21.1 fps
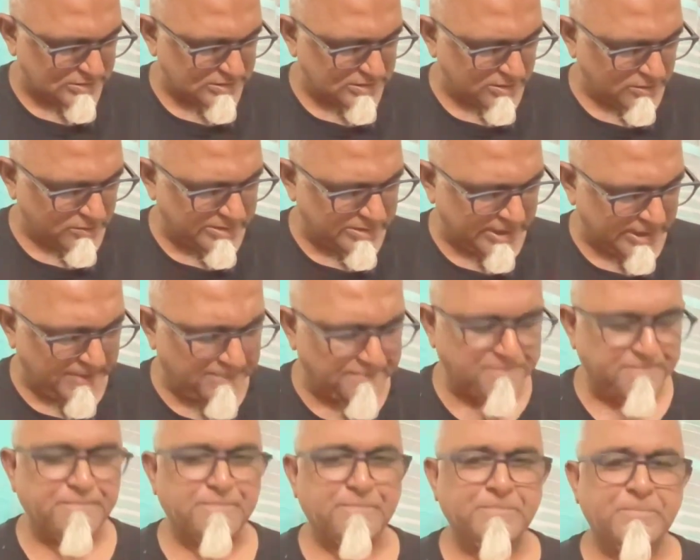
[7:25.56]
okay
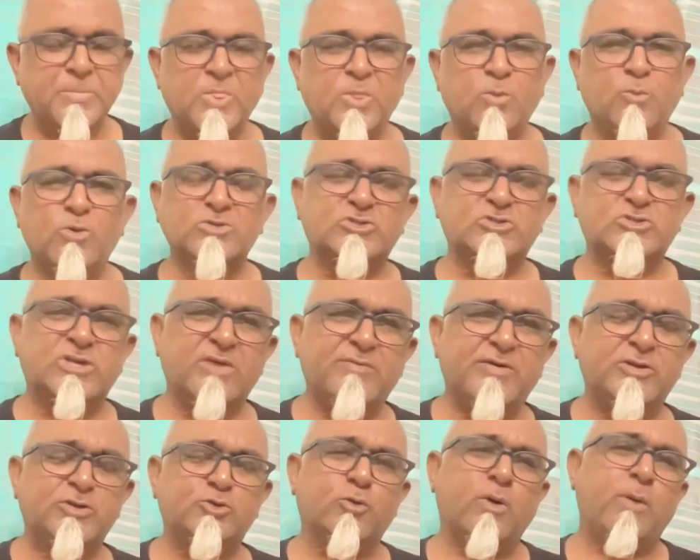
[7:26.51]
was
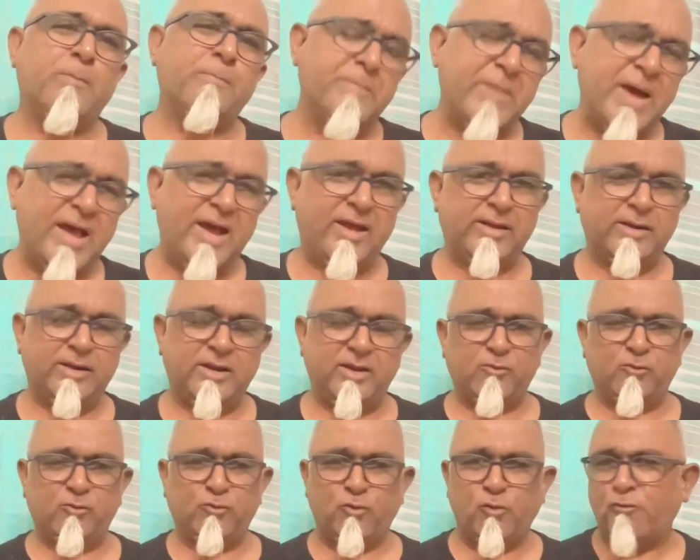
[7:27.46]
given to a man
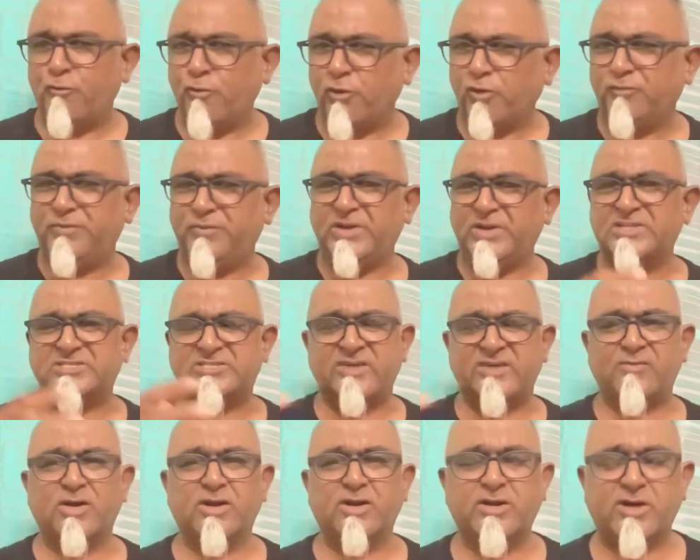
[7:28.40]
who fulfilled
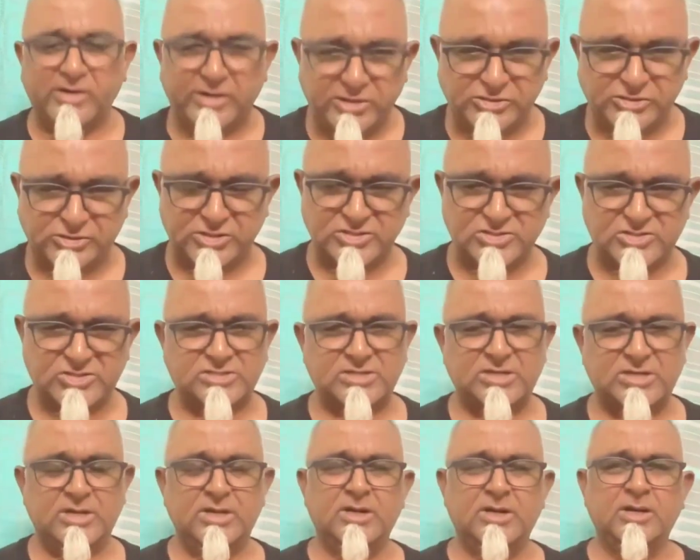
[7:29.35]
several conditions
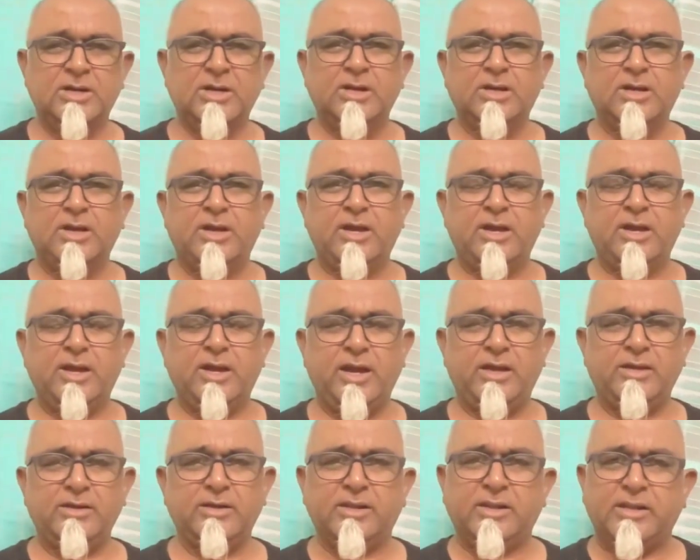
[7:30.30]

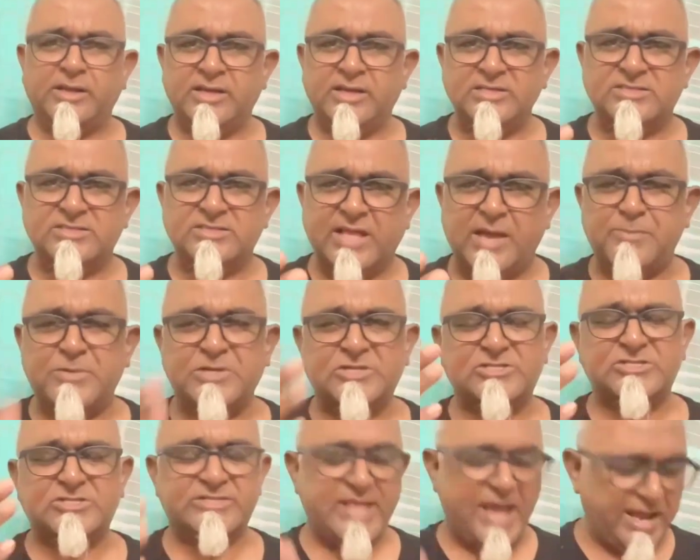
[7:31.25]
and his name is
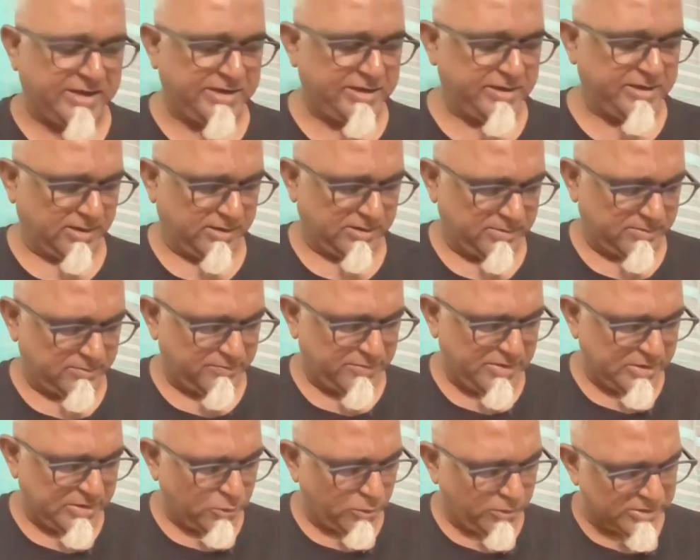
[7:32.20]
daniel we
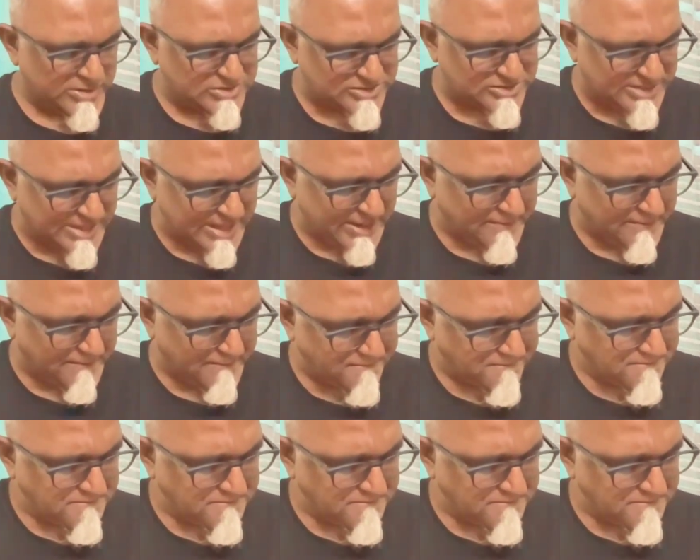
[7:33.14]
know his name